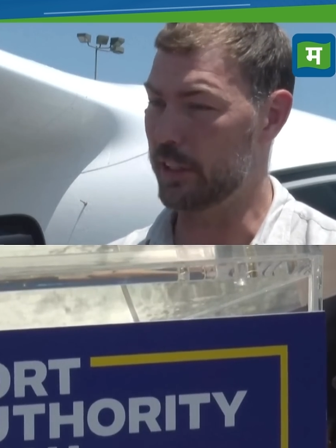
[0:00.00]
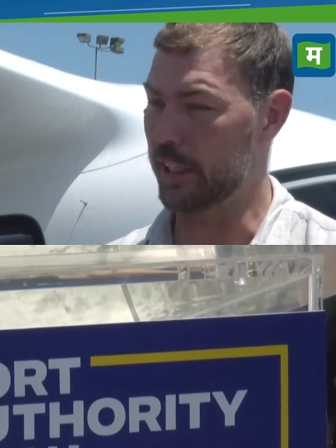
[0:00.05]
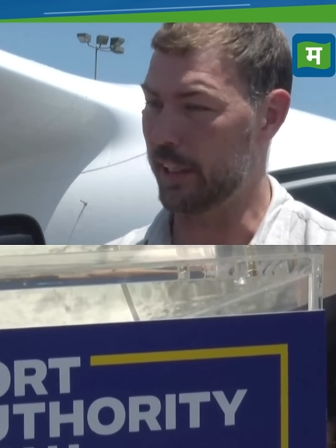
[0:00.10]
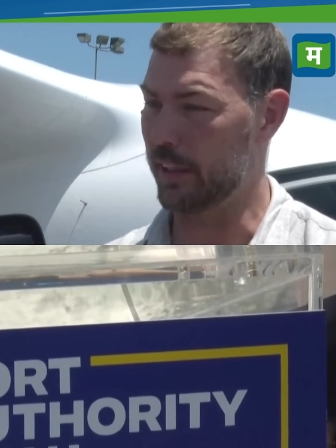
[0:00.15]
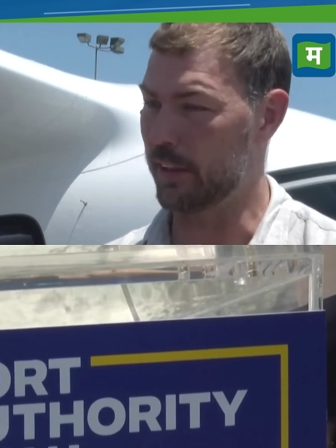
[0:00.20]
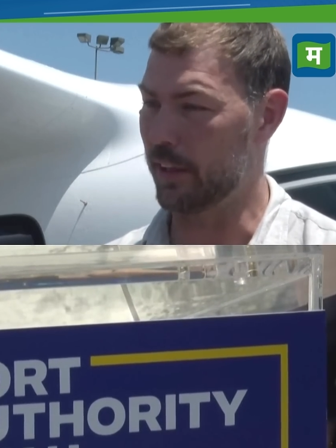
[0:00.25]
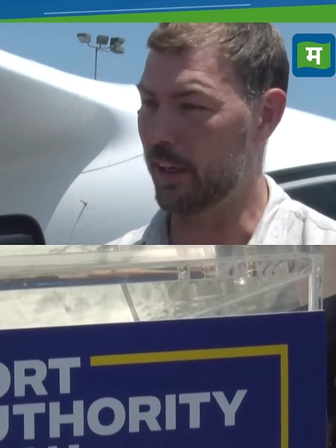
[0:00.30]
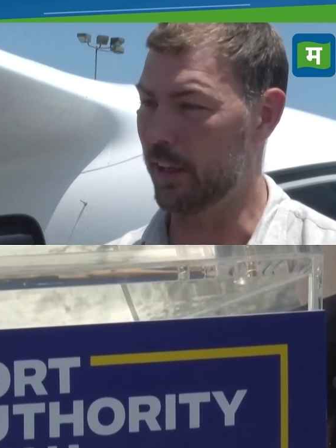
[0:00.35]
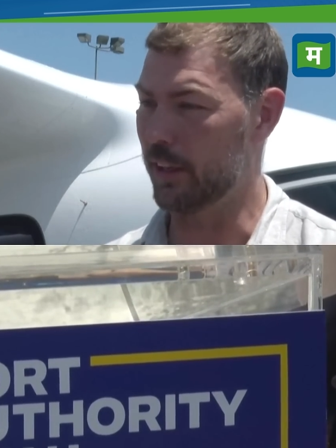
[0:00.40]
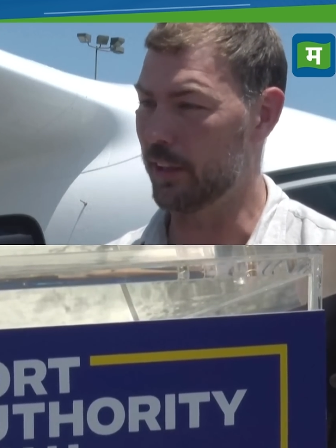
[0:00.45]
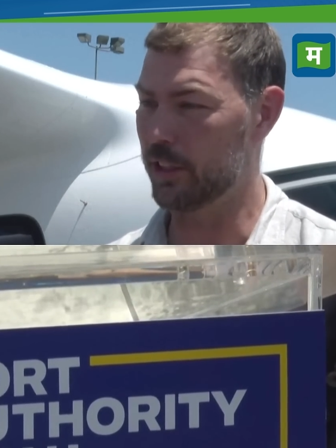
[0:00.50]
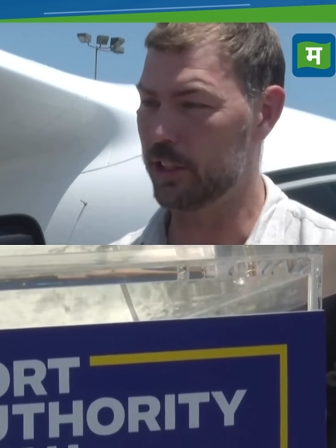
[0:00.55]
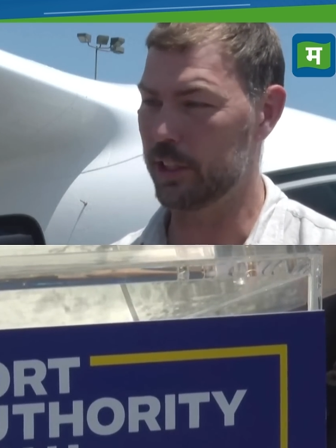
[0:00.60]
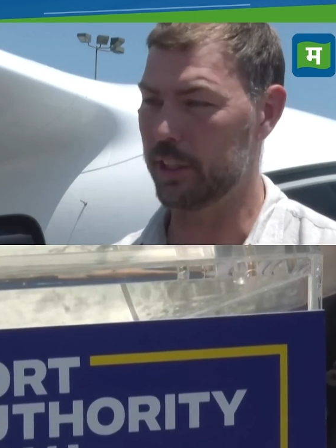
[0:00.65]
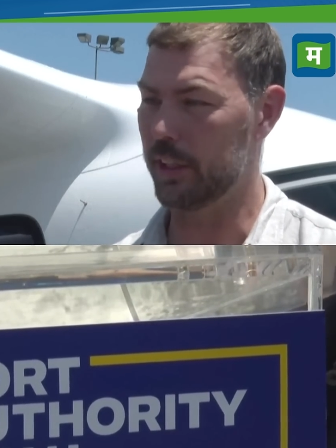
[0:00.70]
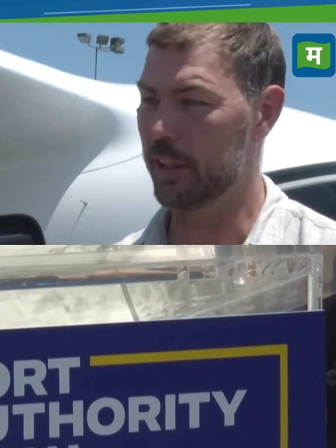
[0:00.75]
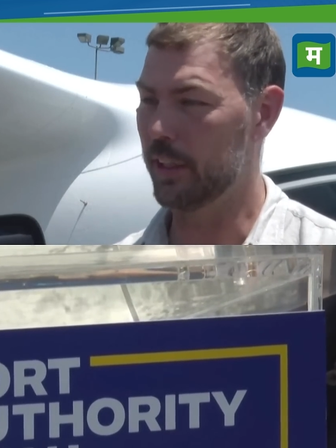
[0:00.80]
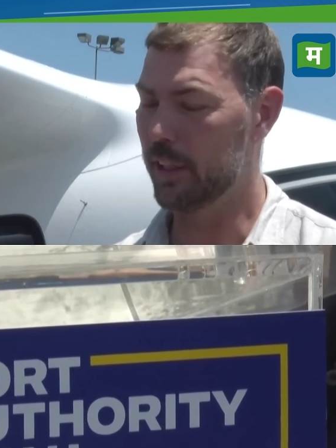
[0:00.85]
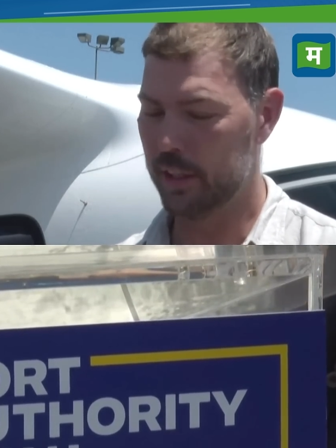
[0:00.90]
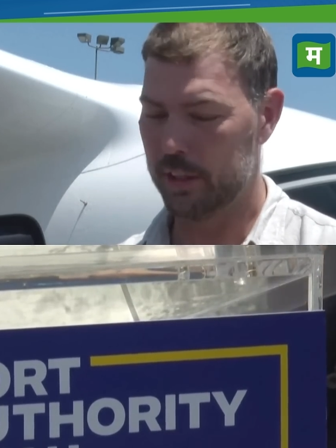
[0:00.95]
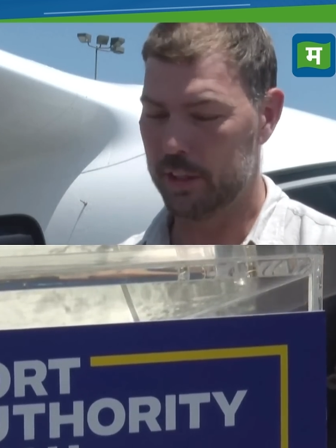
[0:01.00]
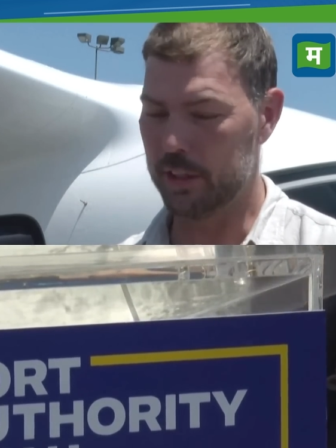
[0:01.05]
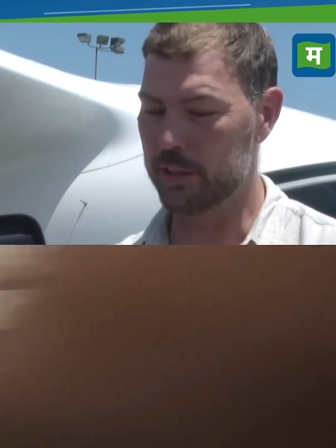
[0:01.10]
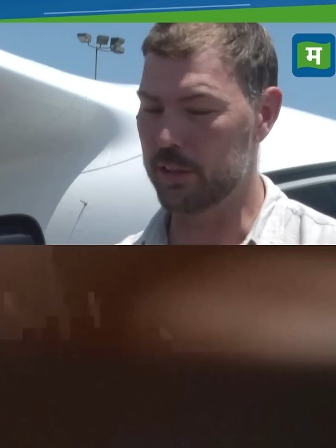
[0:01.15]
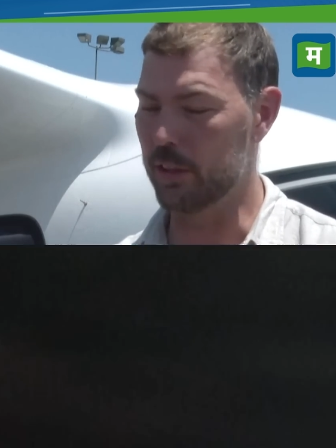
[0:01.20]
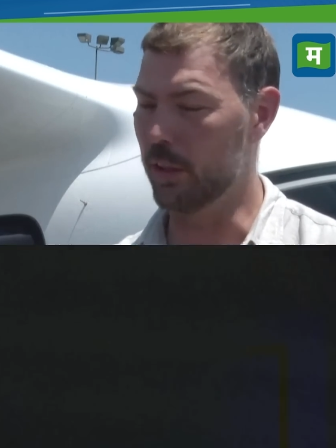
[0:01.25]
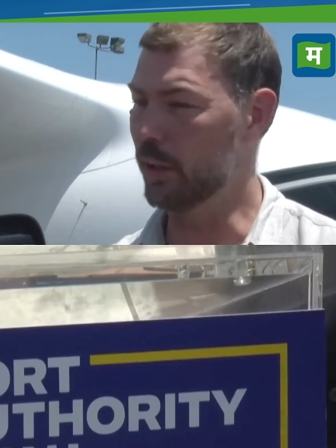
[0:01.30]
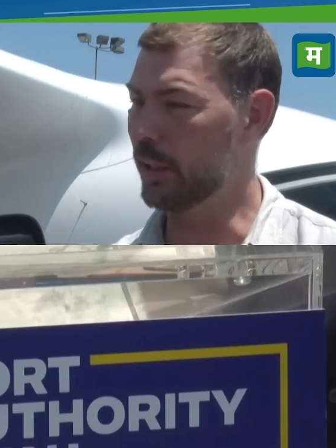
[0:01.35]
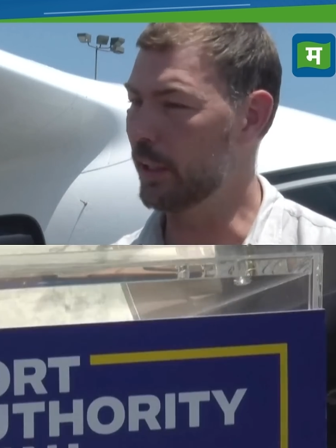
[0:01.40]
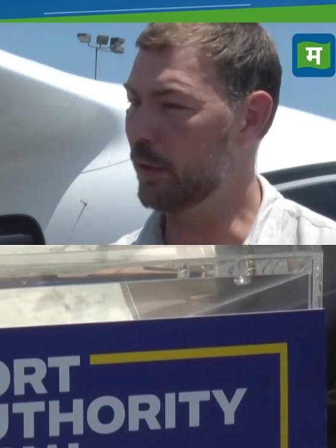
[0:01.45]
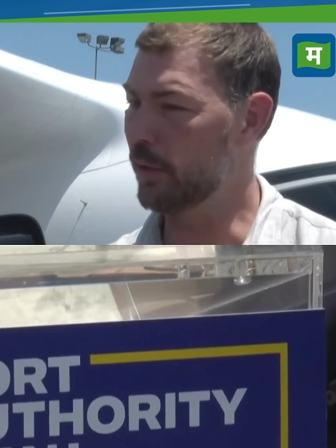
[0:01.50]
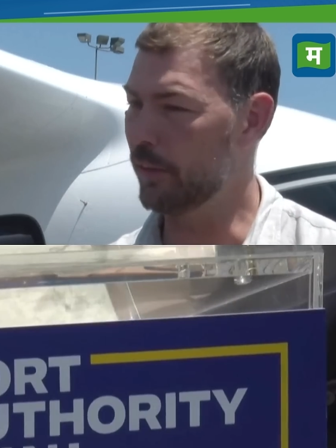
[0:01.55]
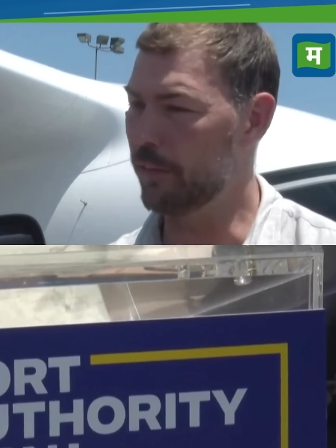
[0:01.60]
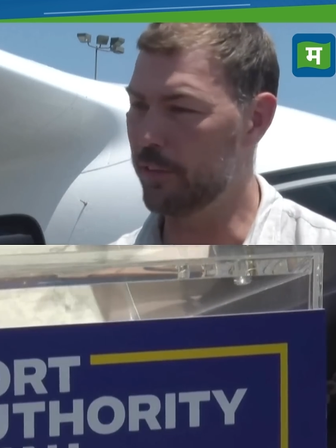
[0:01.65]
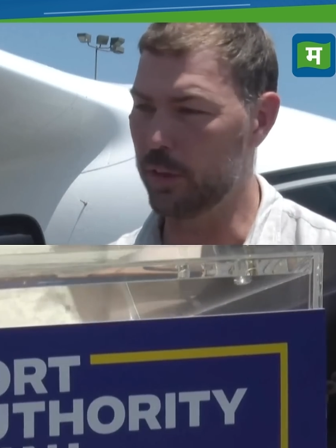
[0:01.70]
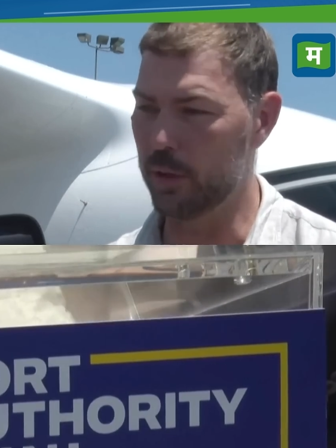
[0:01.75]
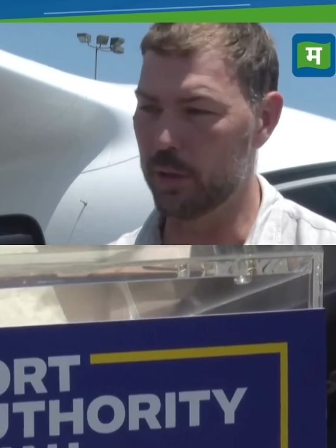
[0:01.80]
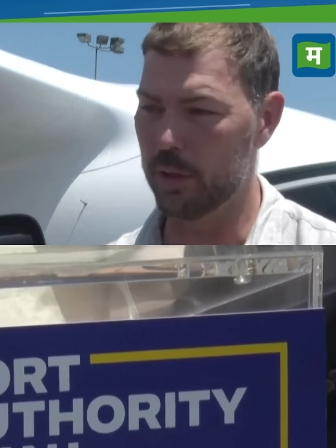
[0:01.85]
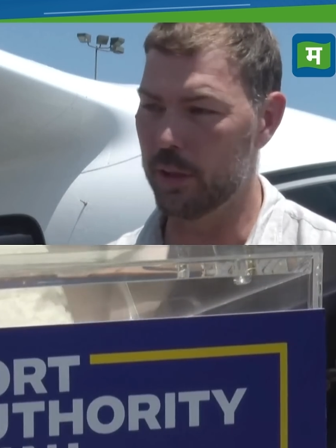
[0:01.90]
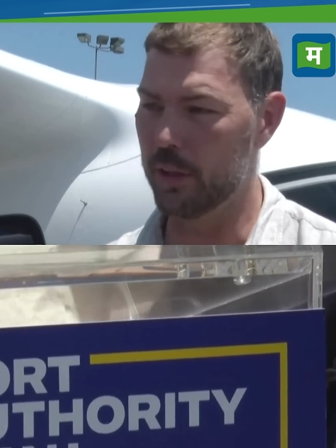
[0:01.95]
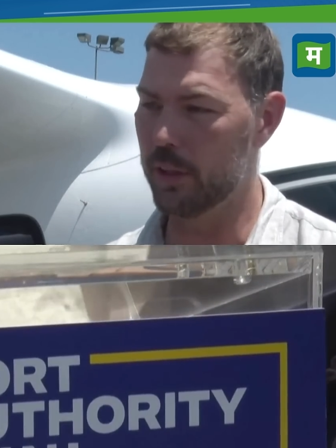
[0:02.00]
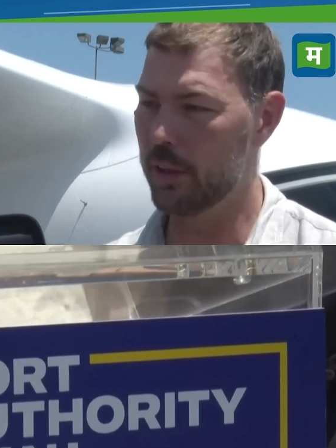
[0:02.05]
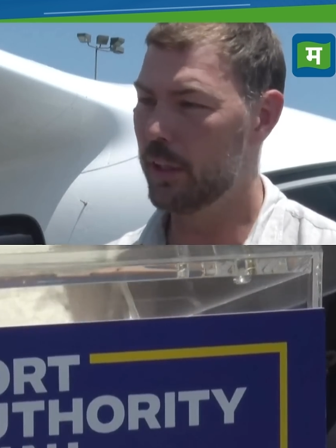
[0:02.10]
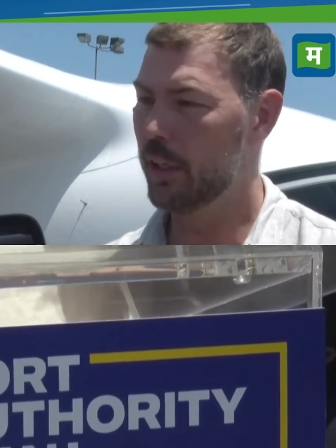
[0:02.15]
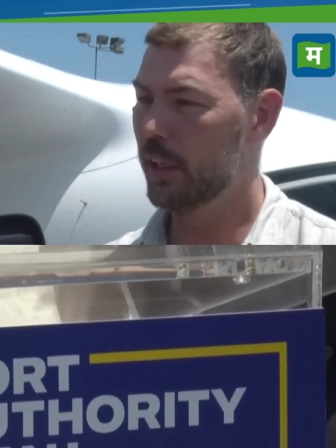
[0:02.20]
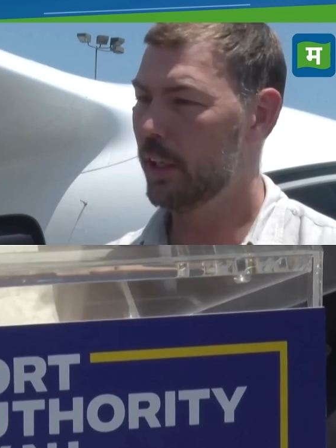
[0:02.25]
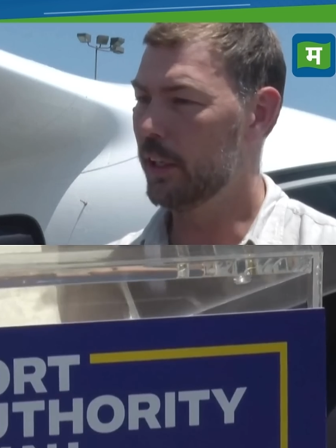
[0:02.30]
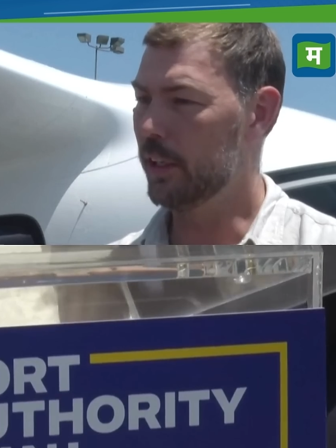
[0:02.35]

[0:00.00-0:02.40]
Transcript: technology. There's no liquid fuel,